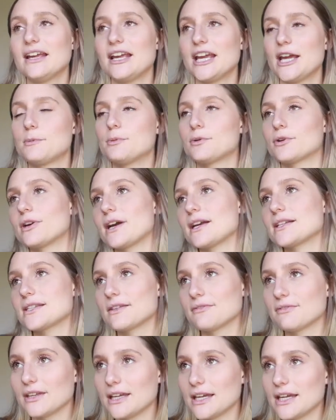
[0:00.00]
It
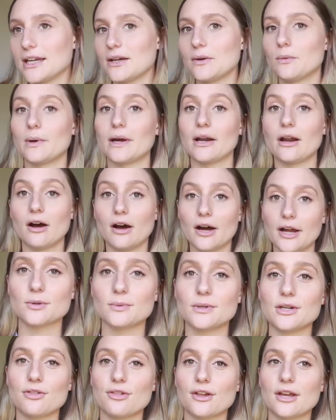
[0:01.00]
progressively went on. So
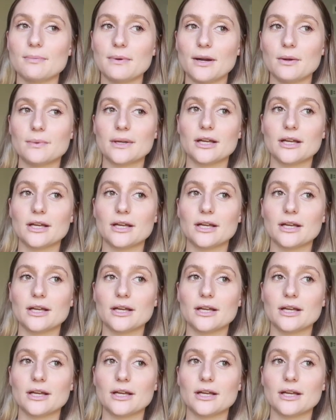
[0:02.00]
when you think about it,